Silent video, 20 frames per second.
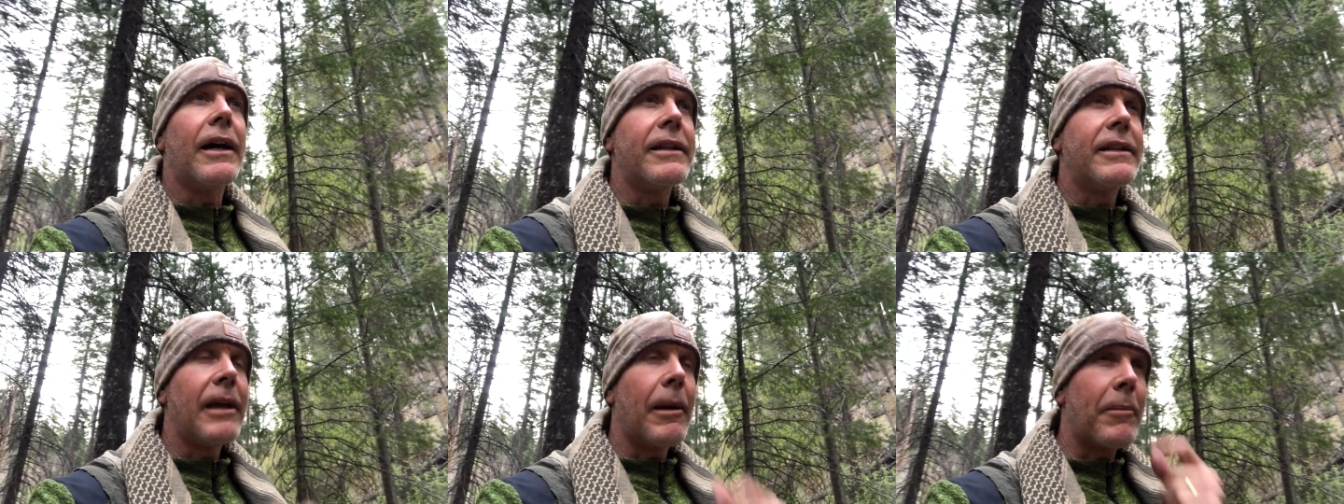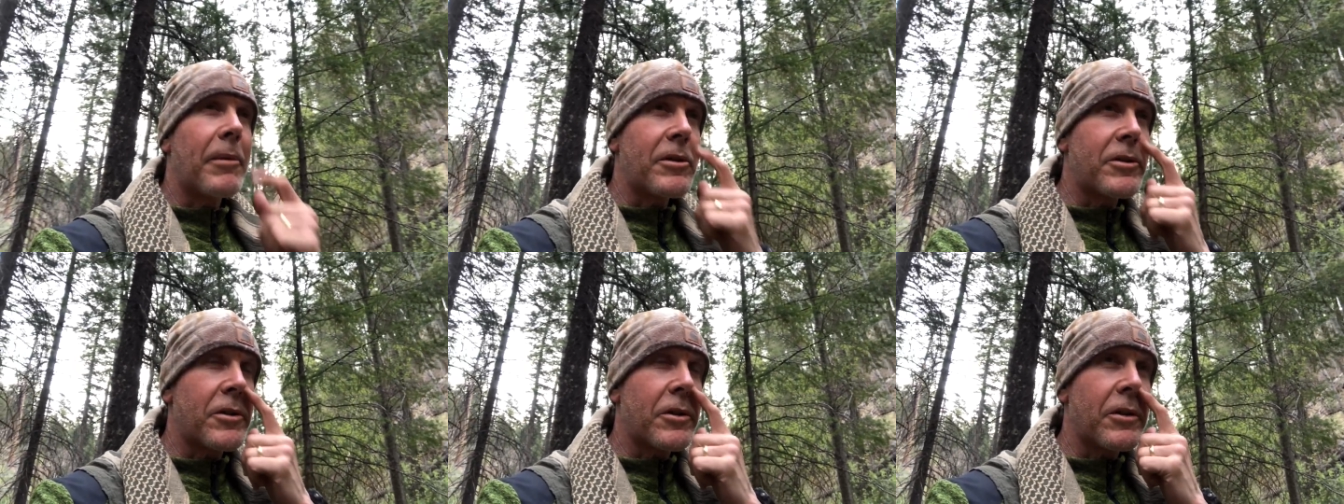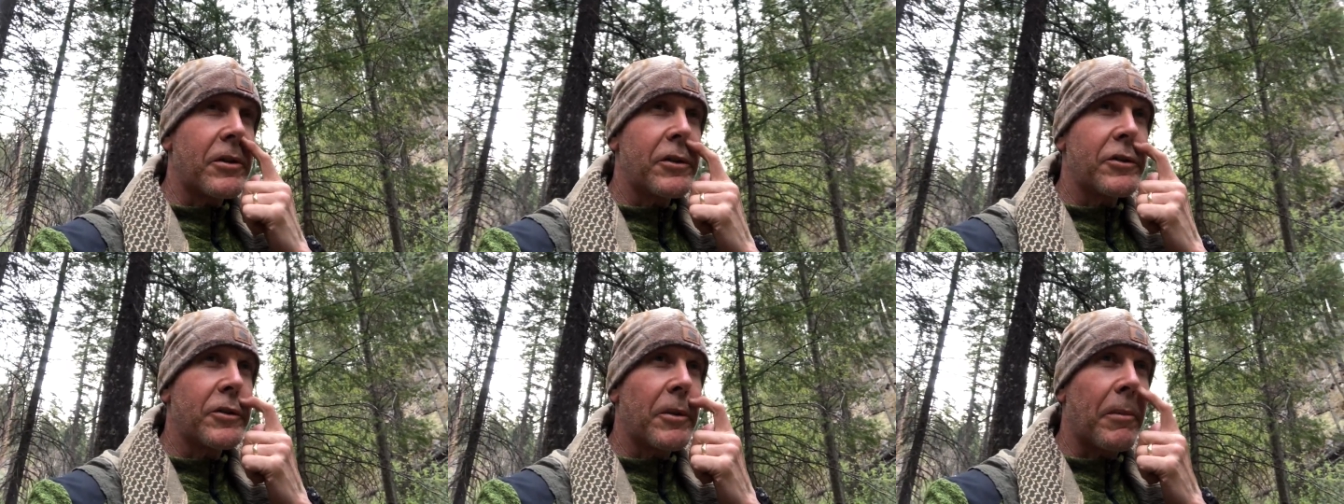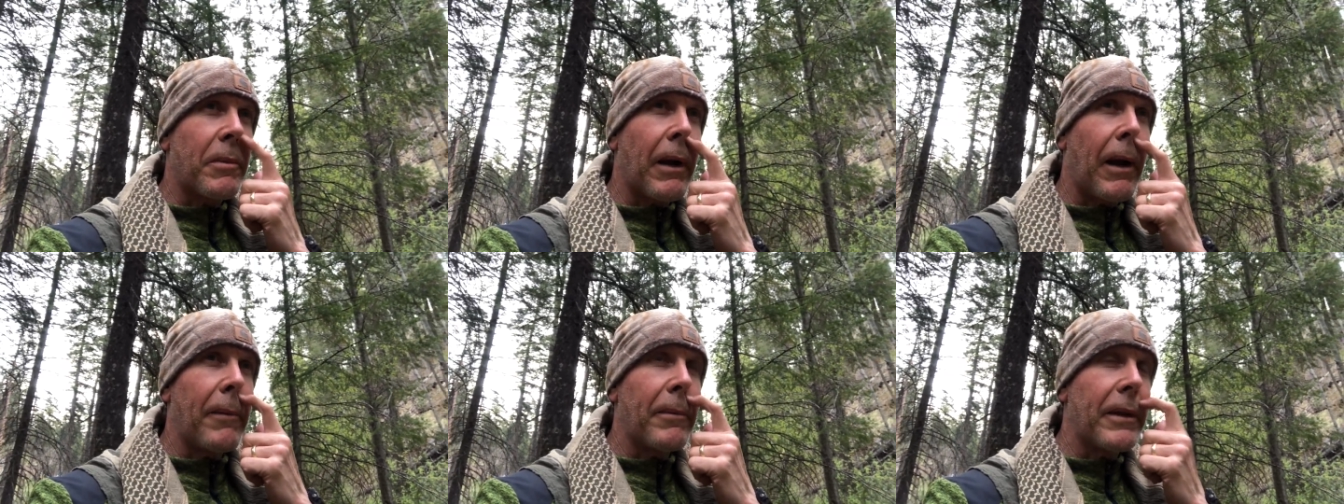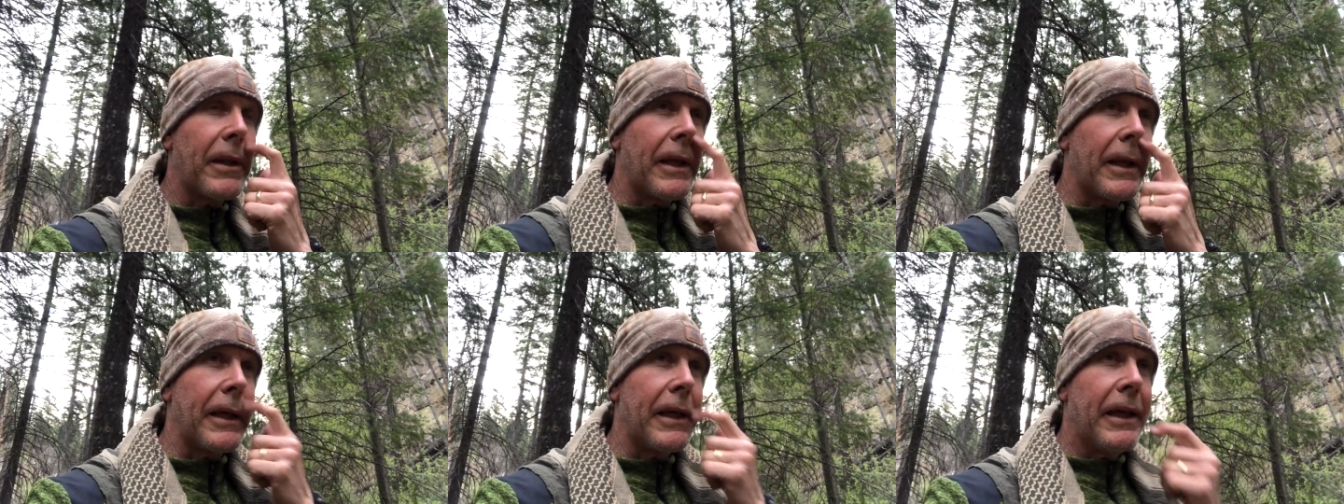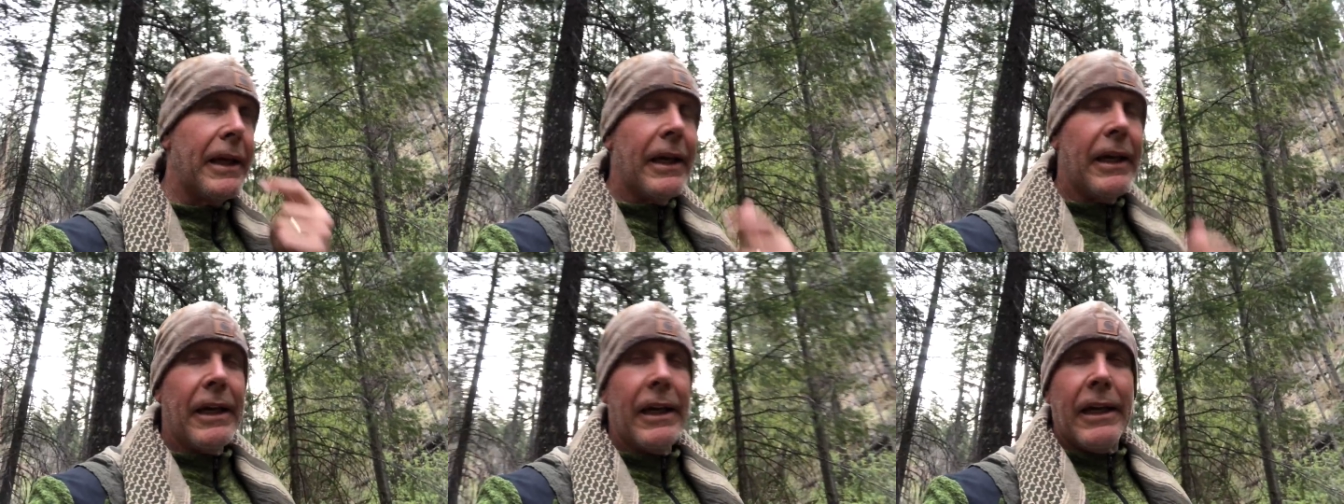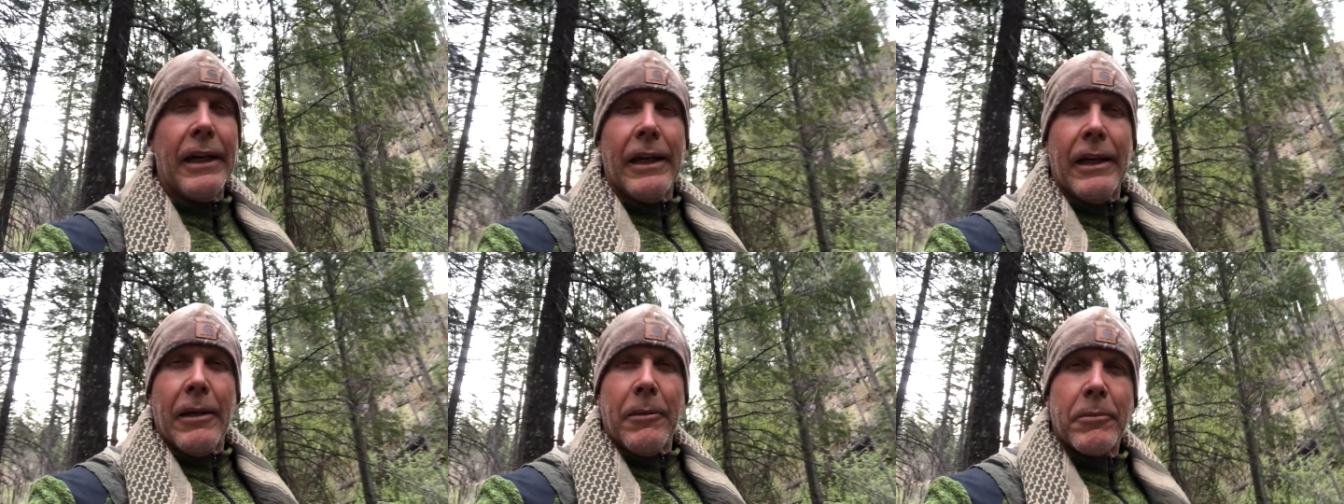Temperatures are probably
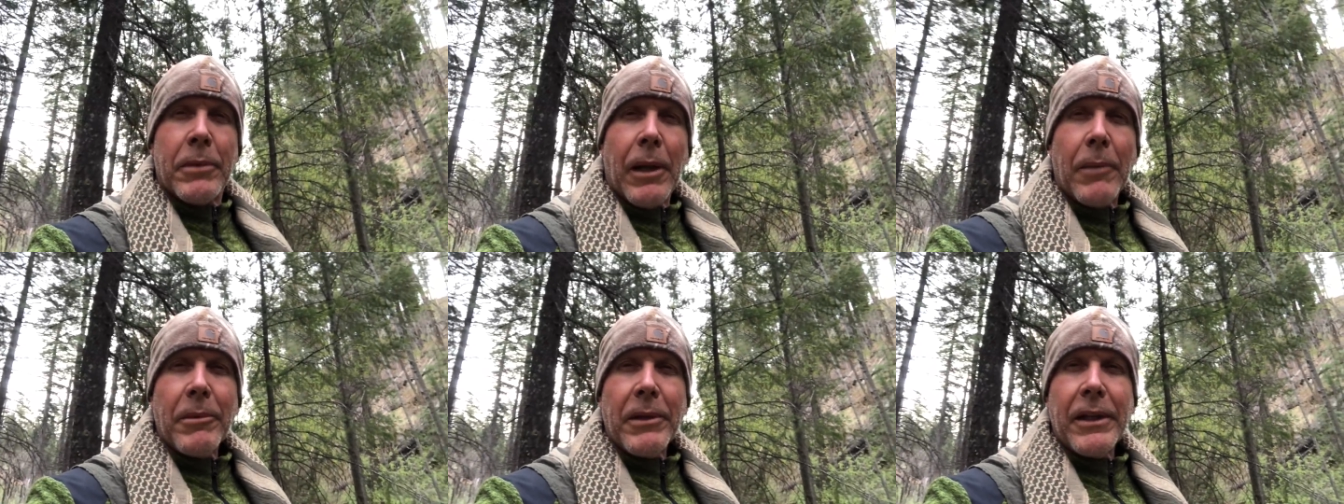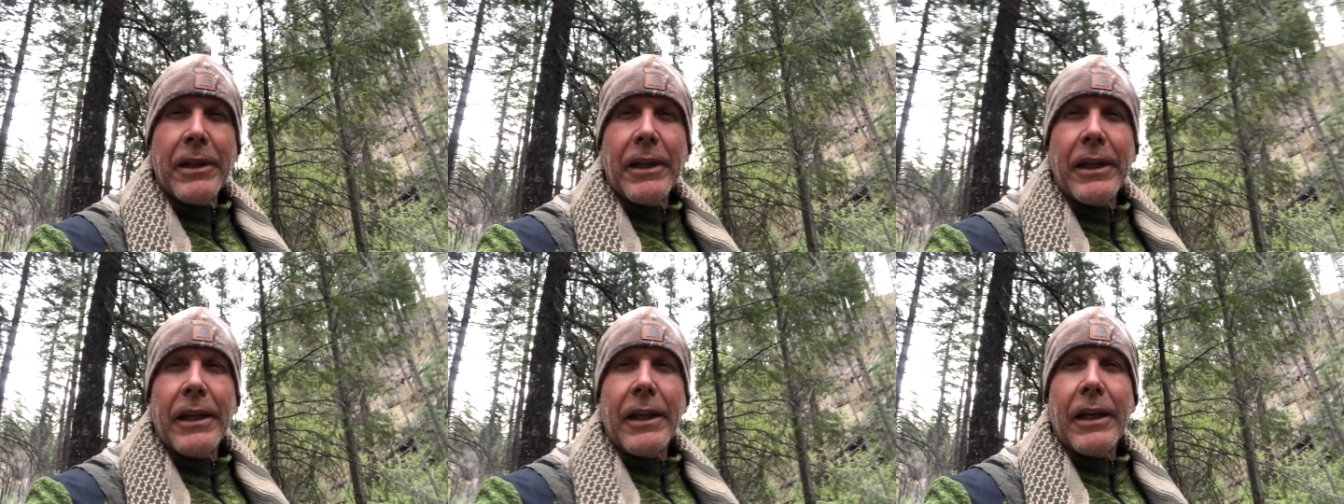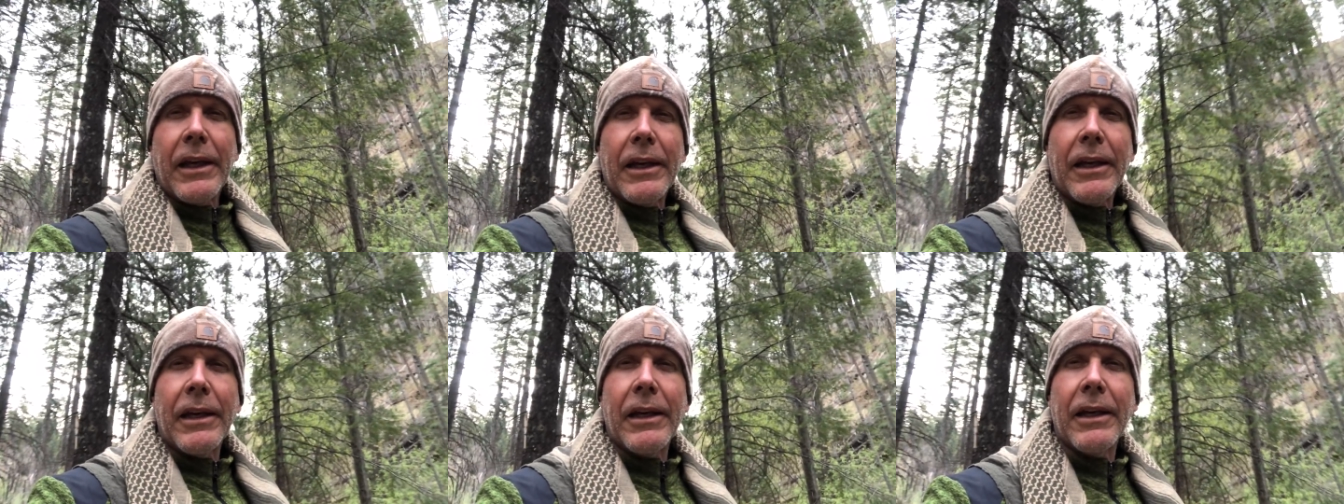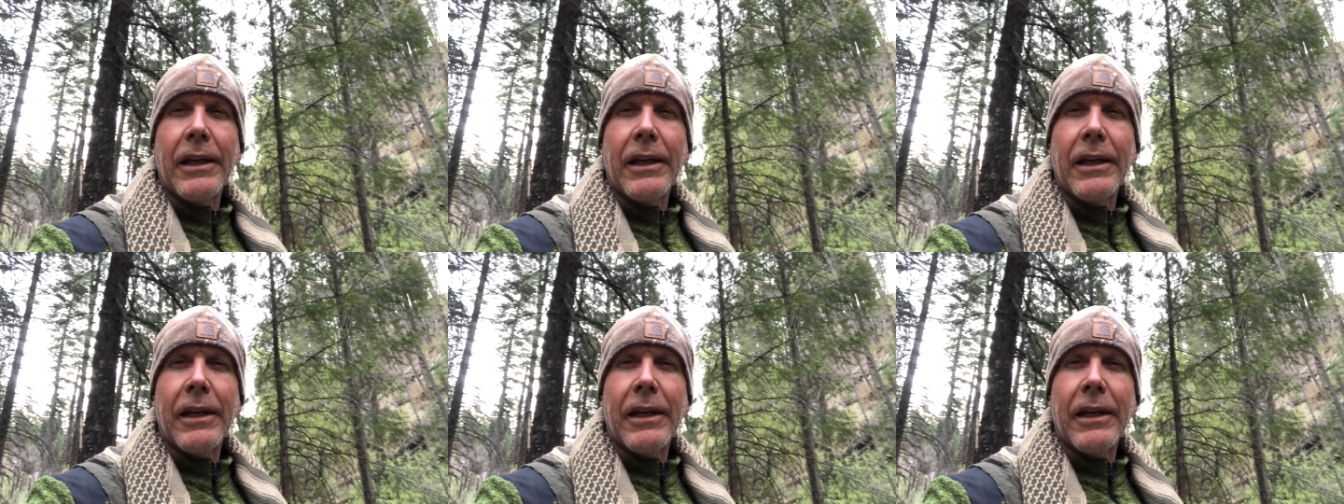in the